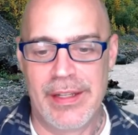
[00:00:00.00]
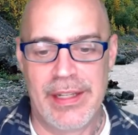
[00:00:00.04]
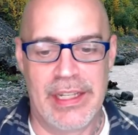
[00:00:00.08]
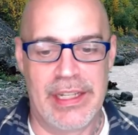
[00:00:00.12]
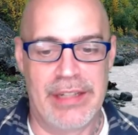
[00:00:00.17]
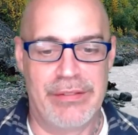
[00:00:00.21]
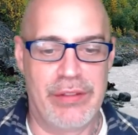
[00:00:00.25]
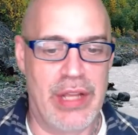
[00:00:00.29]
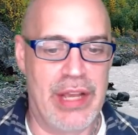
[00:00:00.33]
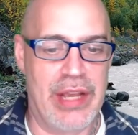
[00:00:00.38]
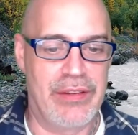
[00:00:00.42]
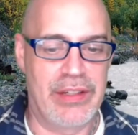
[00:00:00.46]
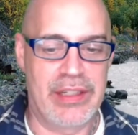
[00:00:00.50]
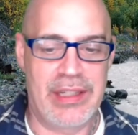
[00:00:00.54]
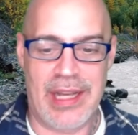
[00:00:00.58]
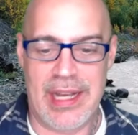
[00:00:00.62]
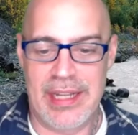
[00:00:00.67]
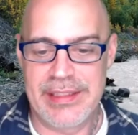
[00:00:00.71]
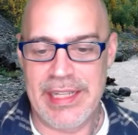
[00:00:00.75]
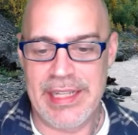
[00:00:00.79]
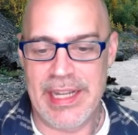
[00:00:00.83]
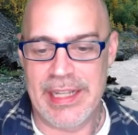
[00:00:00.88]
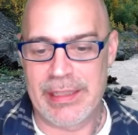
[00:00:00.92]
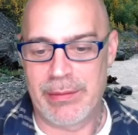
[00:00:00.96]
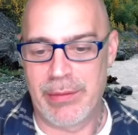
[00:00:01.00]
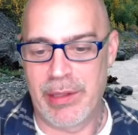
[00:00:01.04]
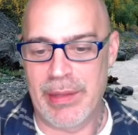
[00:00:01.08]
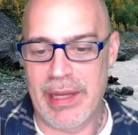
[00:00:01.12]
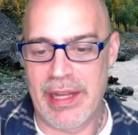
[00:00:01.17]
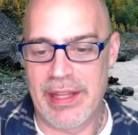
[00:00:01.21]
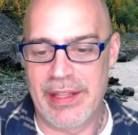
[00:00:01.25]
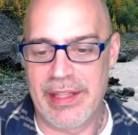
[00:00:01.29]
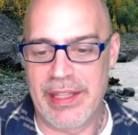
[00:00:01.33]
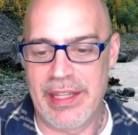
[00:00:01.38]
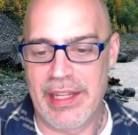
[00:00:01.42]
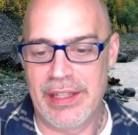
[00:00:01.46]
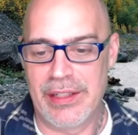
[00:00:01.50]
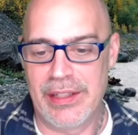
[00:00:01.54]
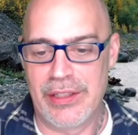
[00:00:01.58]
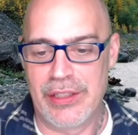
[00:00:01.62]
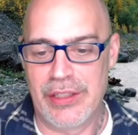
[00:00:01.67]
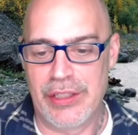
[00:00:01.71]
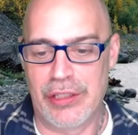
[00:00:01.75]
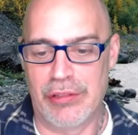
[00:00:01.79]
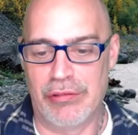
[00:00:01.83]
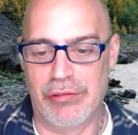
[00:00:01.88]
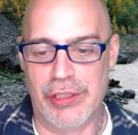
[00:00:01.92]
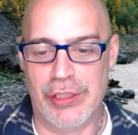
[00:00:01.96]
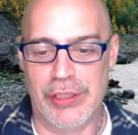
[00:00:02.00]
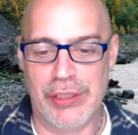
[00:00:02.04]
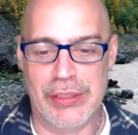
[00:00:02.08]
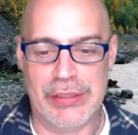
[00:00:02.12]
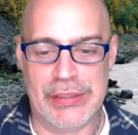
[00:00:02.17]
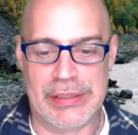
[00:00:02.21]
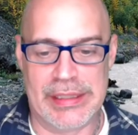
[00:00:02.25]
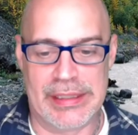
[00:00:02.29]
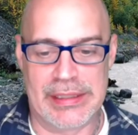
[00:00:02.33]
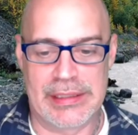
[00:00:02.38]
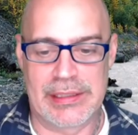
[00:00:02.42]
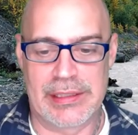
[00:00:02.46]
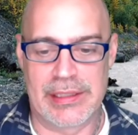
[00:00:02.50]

if you haven't contacted me by then, you lose it.